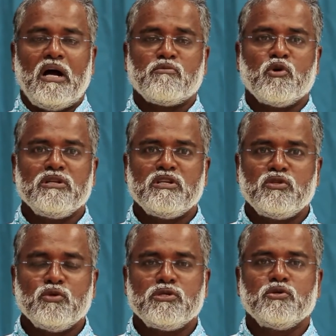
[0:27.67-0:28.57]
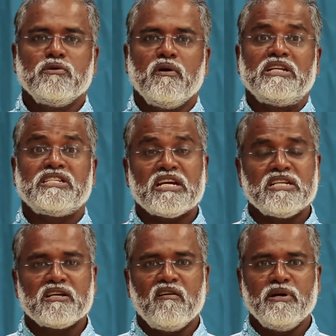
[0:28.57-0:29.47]
I'm going to teach you a
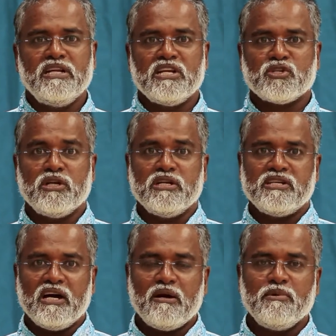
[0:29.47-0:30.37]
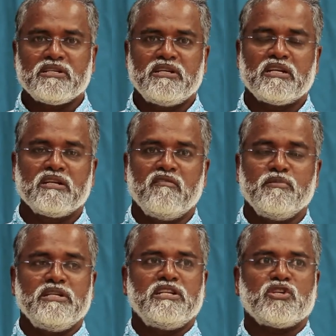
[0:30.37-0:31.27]
technical meditation, a dynamic technique of
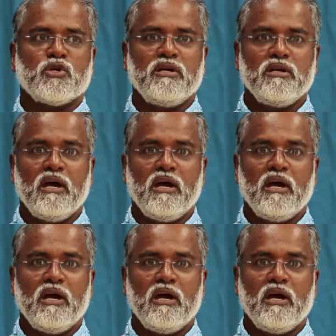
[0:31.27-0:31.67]
meditation.